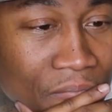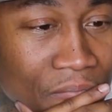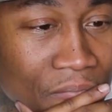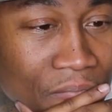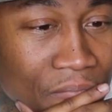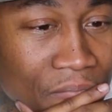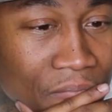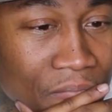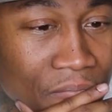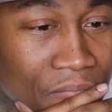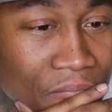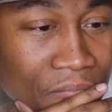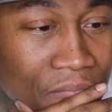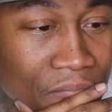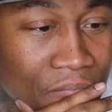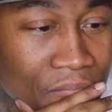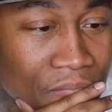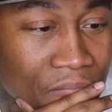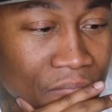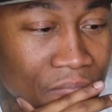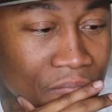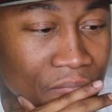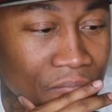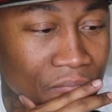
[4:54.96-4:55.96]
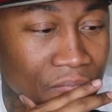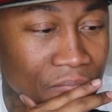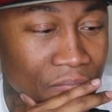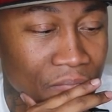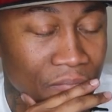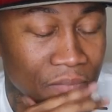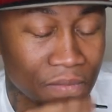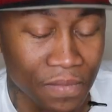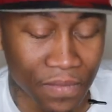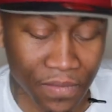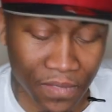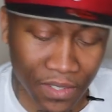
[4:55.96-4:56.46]
Sixth Sense.
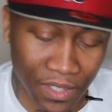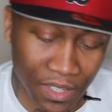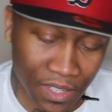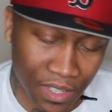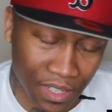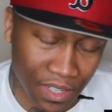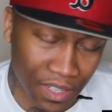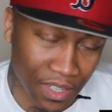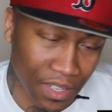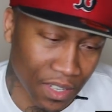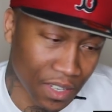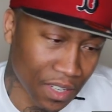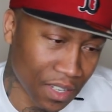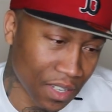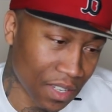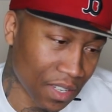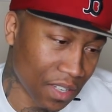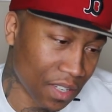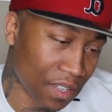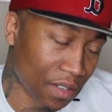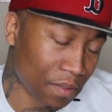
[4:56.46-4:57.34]
So don't ask me why.